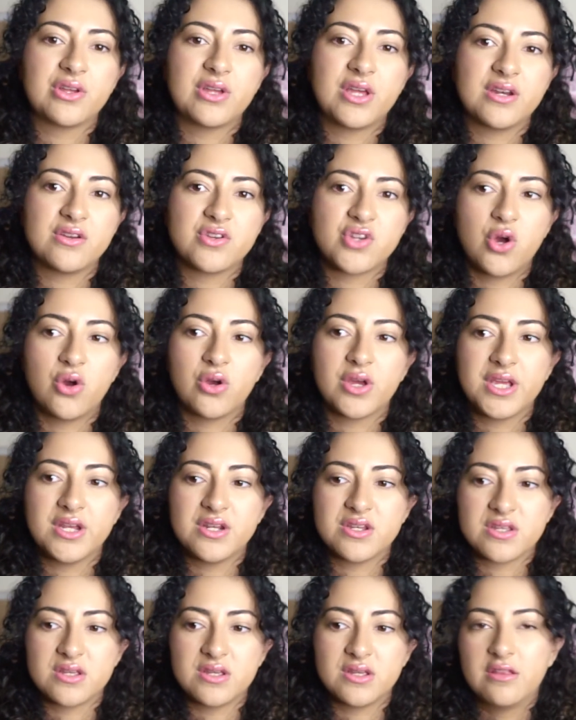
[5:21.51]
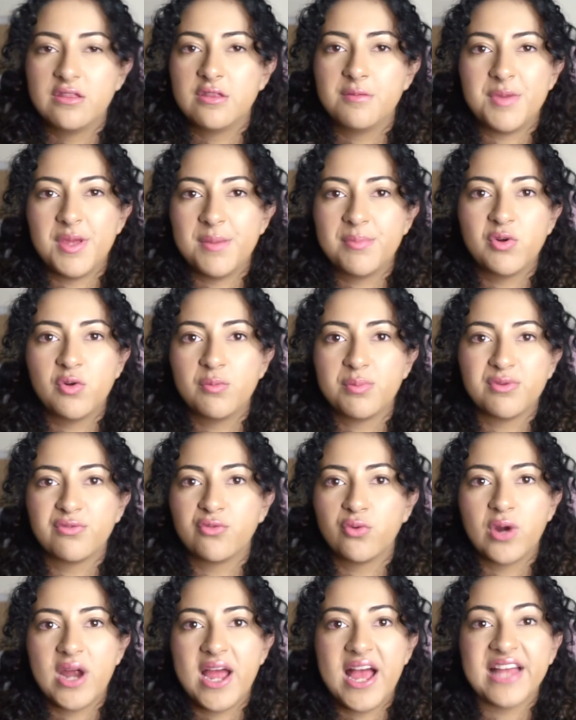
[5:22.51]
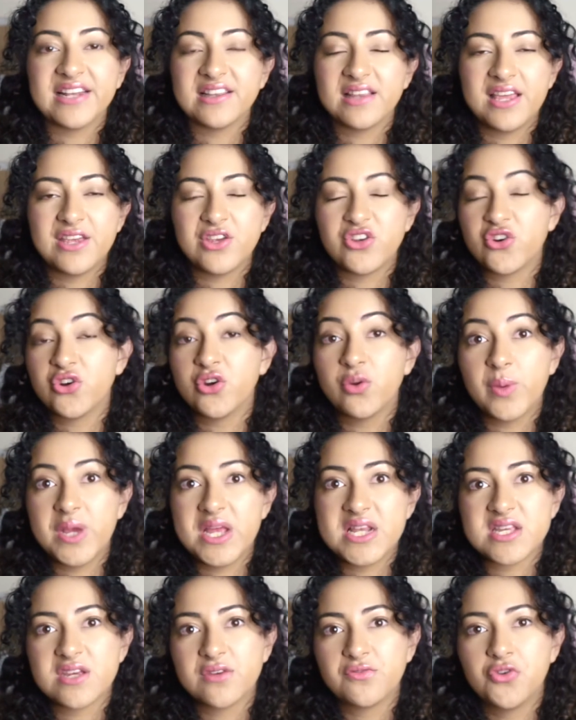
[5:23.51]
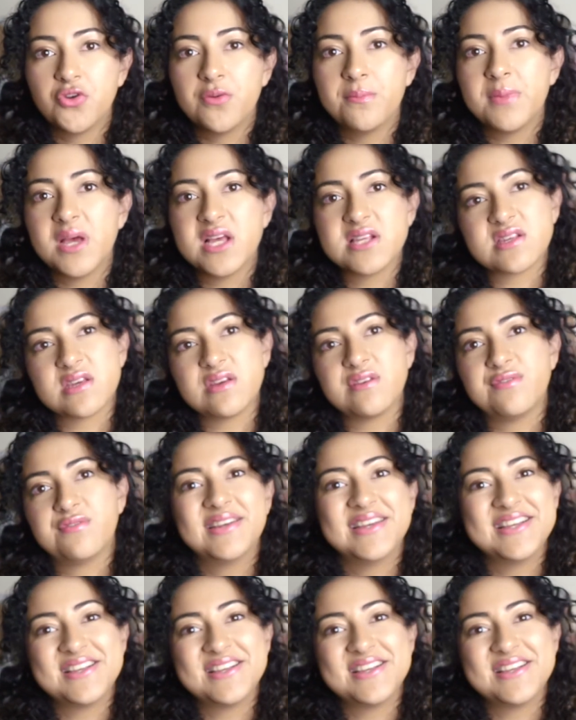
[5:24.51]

kind of talking to the people beforehand like you're in a waiting room as if